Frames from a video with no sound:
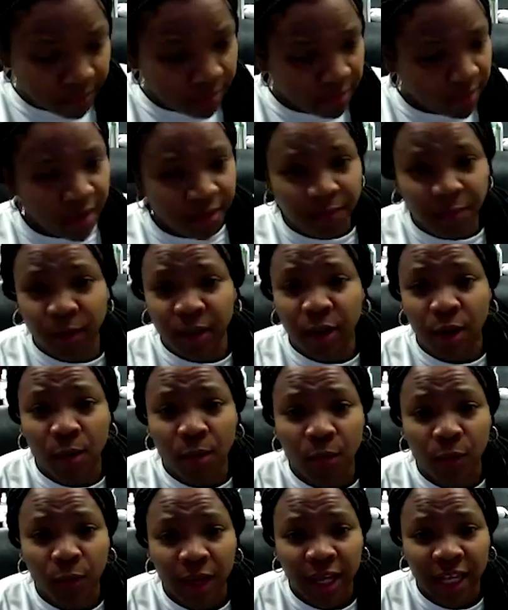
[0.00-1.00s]
if we
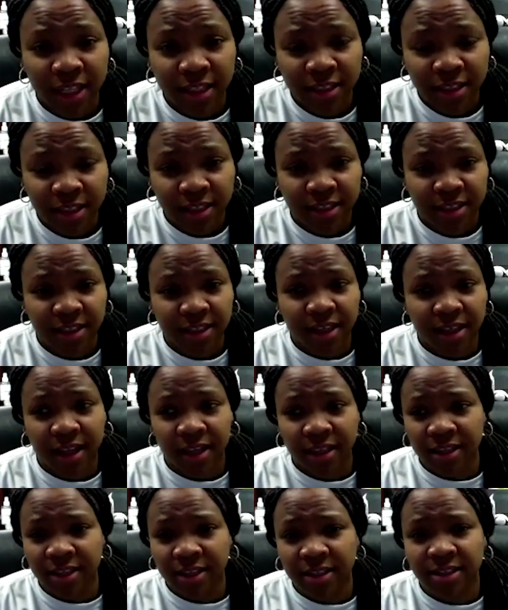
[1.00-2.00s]
don't win, is it the
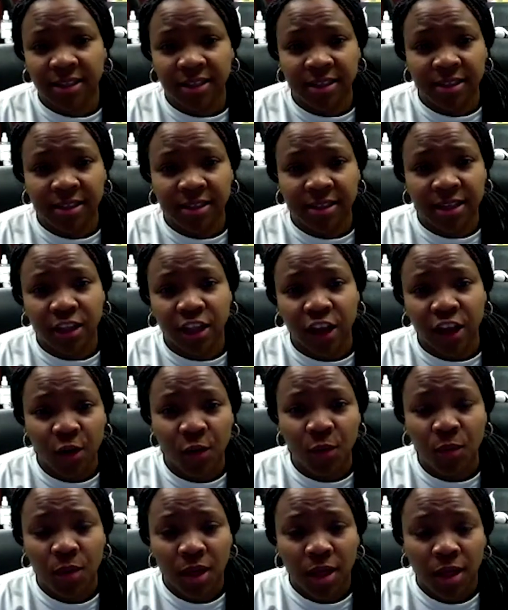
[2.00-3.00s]
end of the season? No,
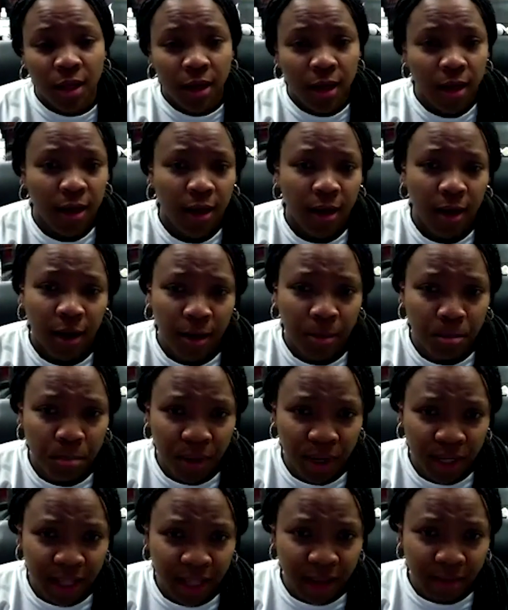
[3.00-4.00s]

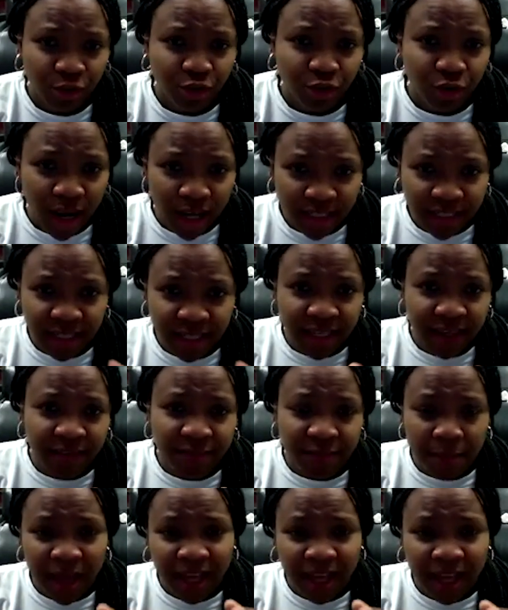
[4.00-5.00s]
but I'm trying to
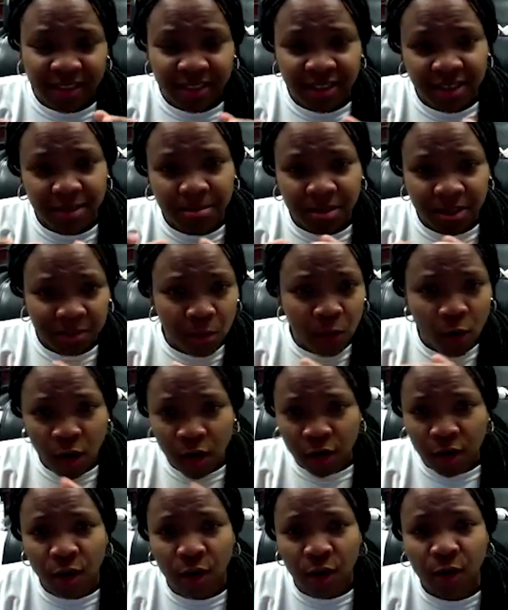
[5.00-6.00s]
give my team small
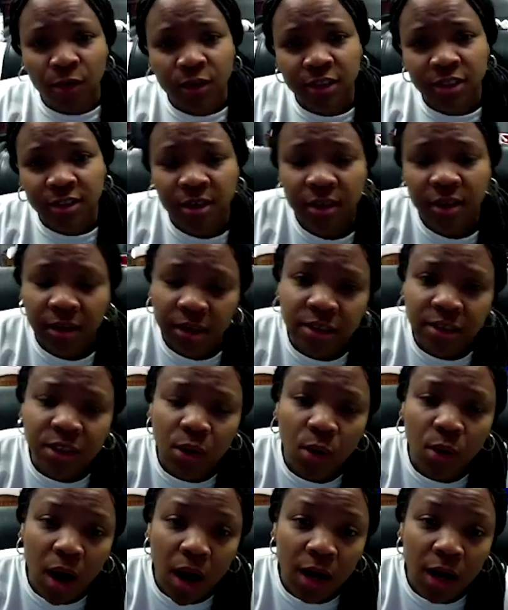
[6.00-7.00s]
goals. And so
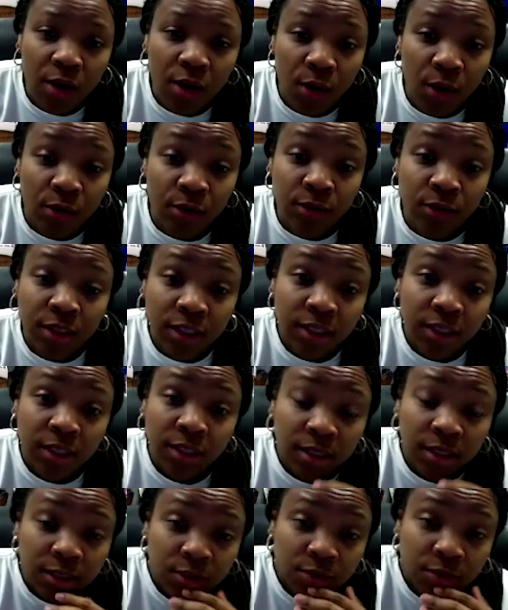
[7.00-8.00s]
our goal
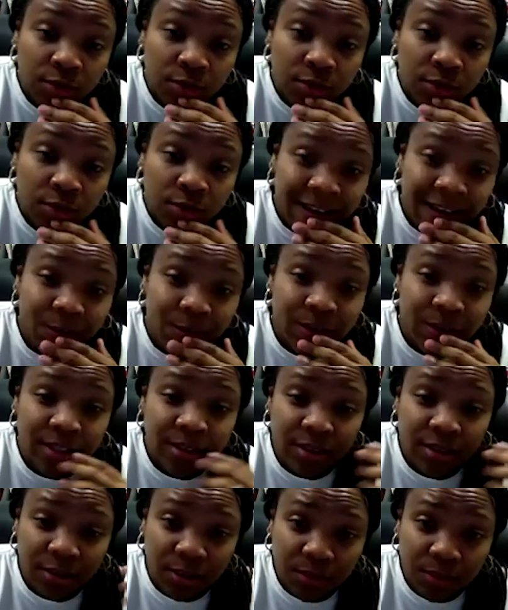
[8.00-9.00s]
right now is
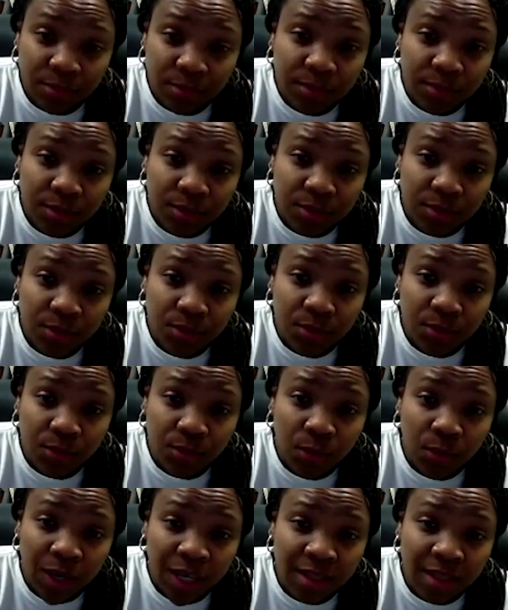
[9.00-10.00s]
to
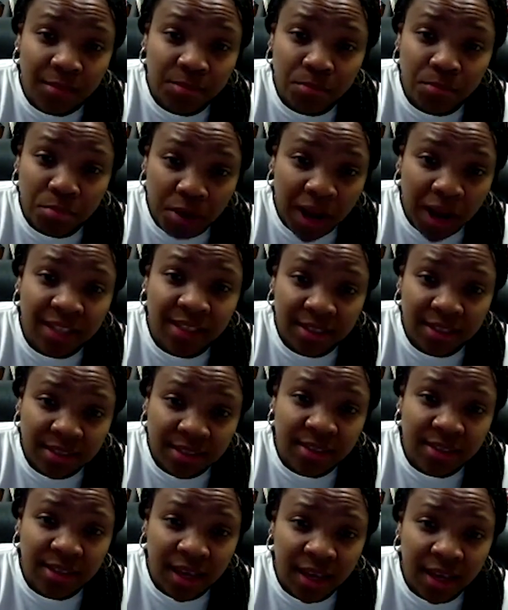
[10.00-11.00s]
win practice
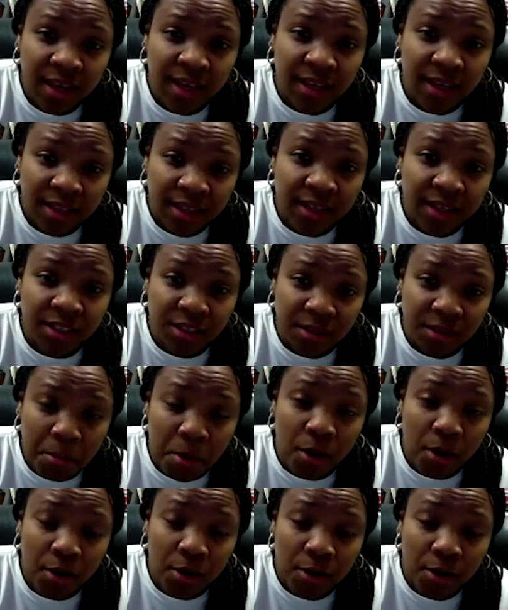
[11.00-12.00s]
today and then
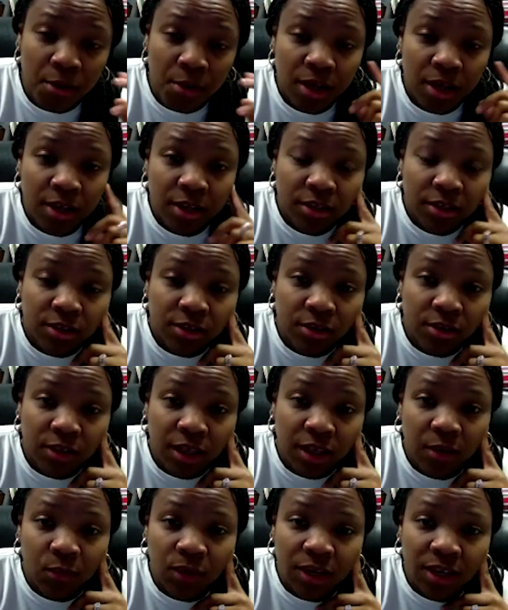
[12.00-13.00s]
tomorrow, so
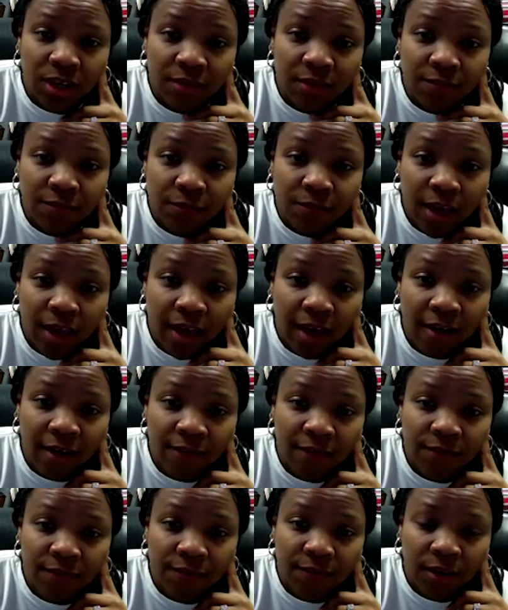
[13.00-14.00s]
that we can
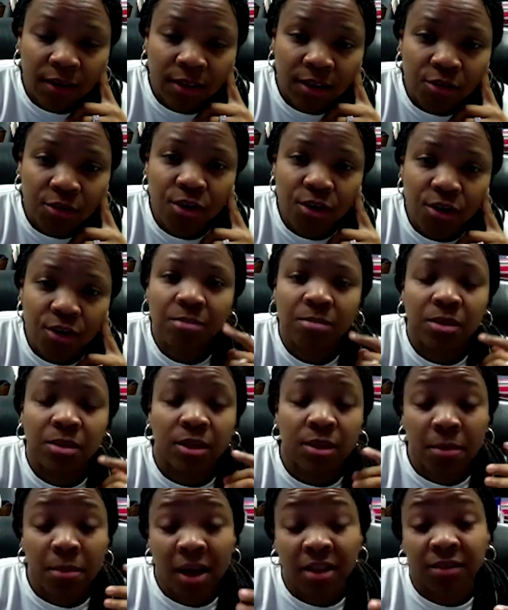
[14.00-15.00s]
have an incredible
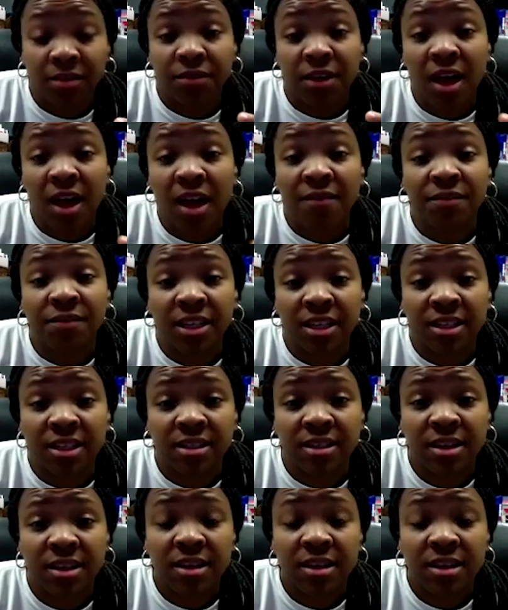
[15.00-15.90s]
amount of confidence